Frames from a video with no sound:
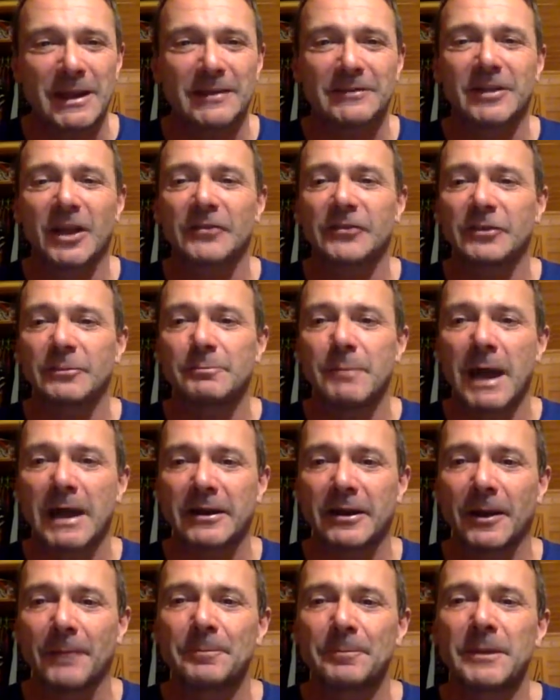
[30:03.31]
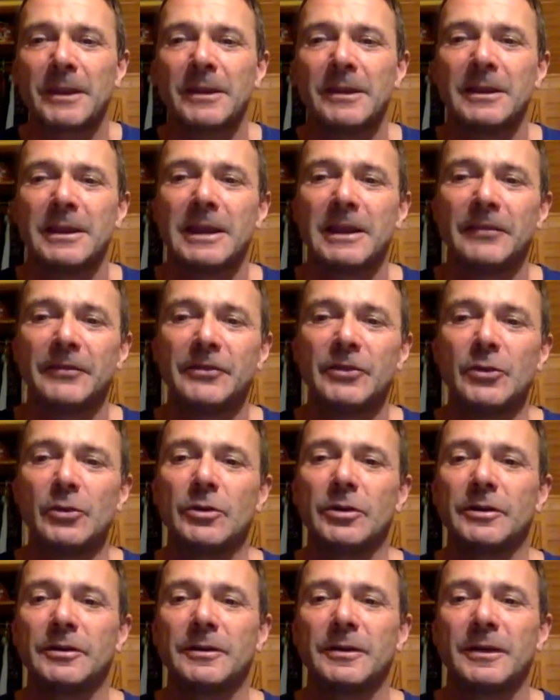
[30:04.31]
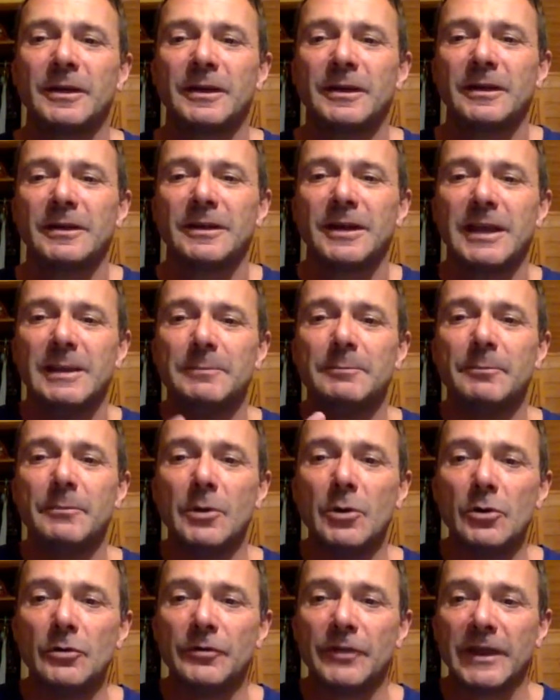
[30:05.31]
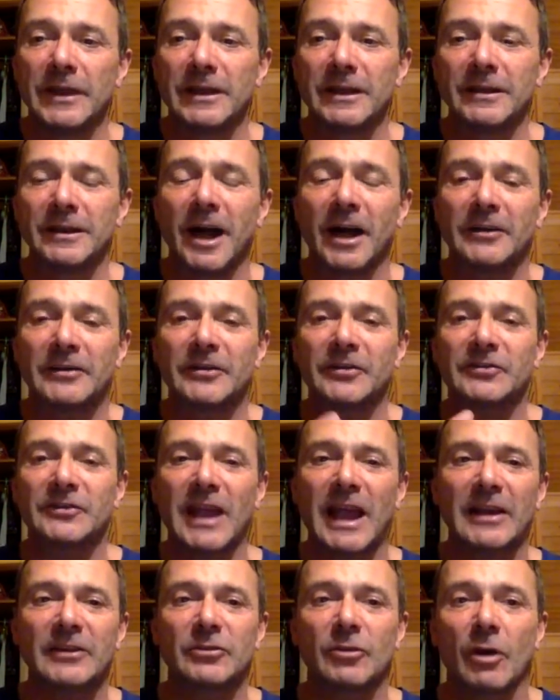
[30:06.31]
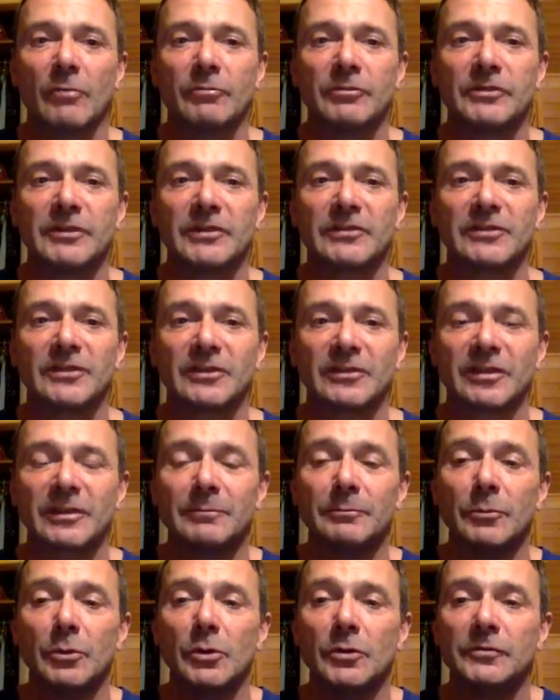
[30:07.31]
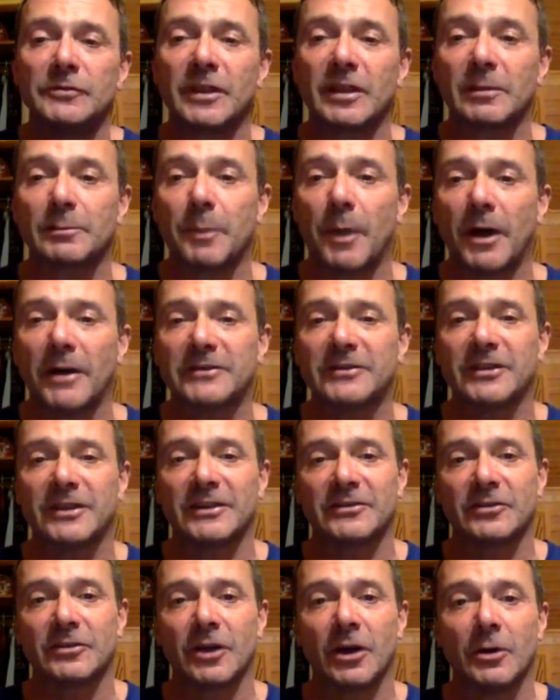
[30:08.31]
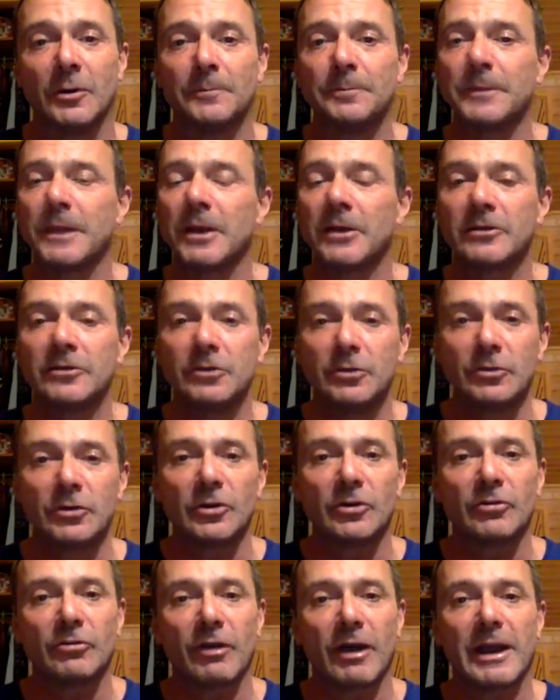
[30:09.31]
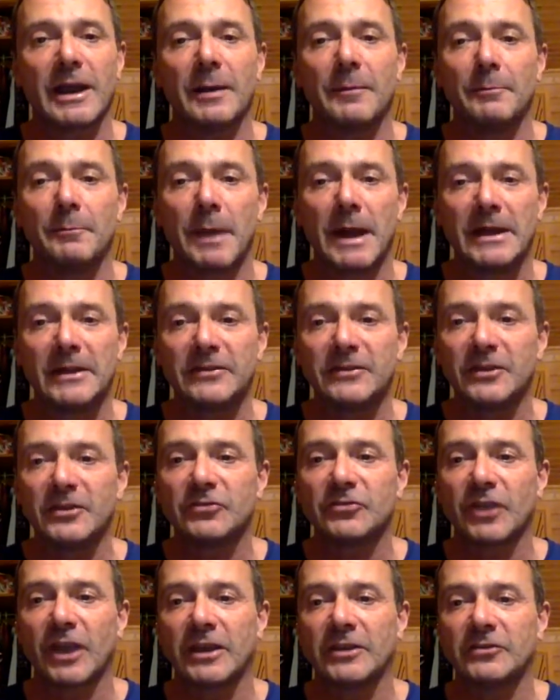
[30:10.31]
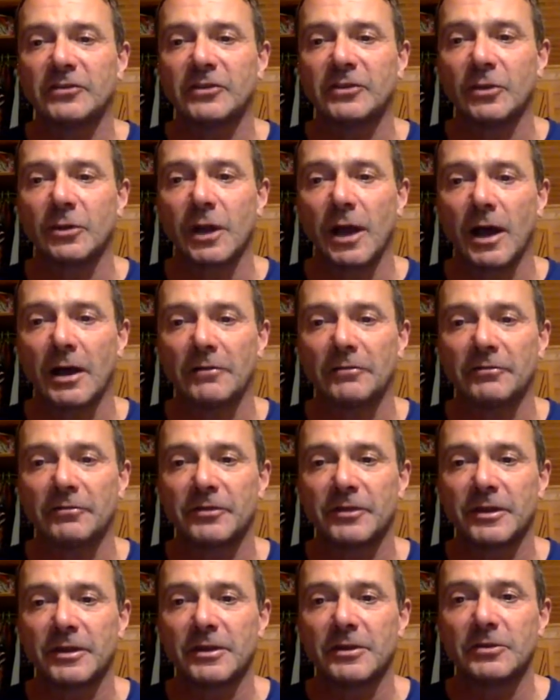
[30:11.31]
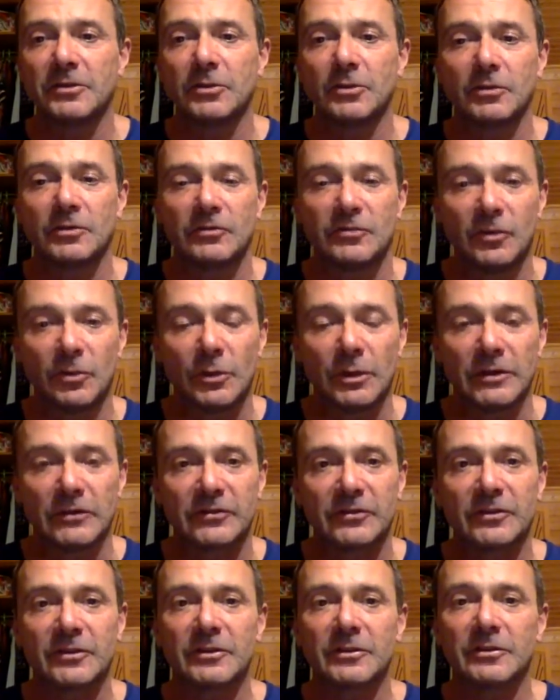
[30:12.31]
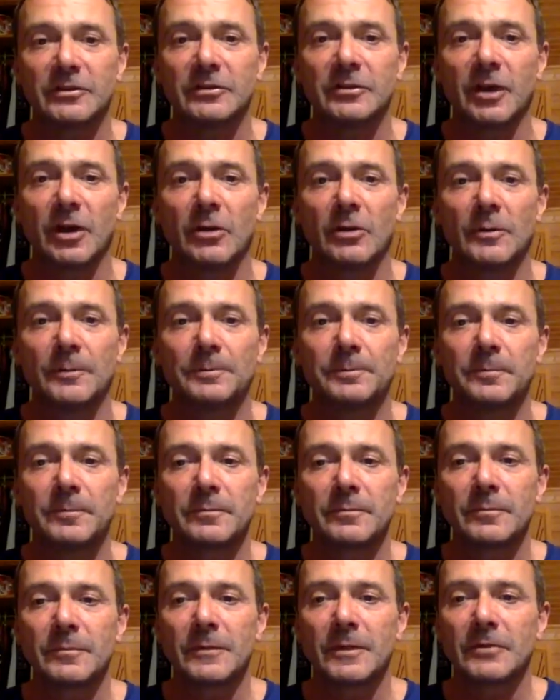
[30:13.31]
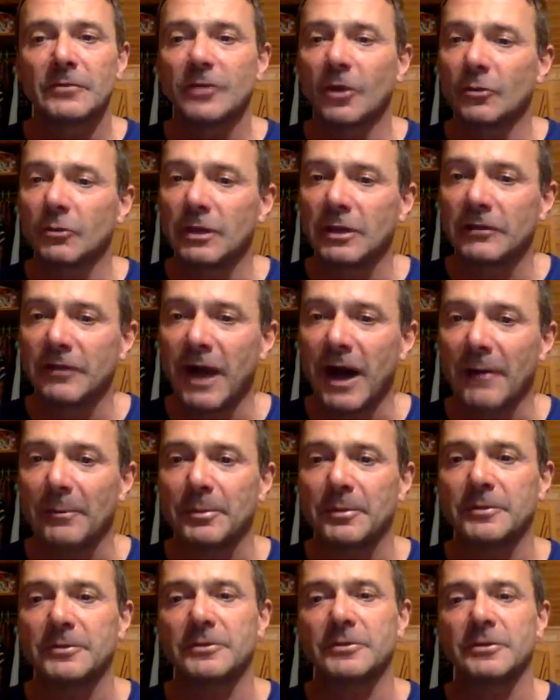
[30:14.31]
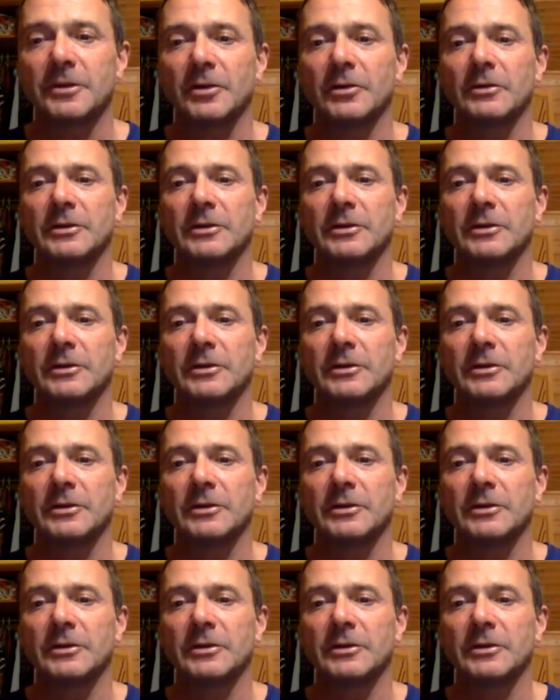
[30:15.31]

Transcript: It doesn't matter. If you can keep moving and understand your own resistance and move despite it, you know, you can create amazing change in your life. You can do it, you know. Don't give up, you know.